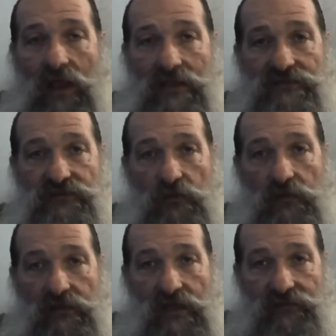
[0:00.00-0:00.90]
And so I
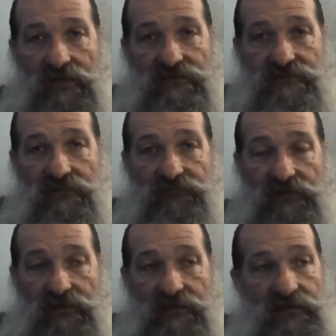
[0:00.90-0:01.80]
went and got that stuff
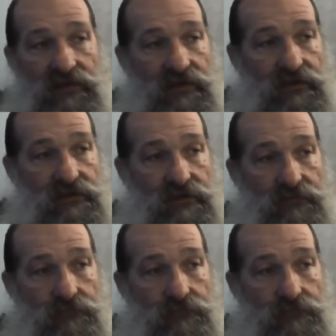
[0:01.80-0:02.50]
today, and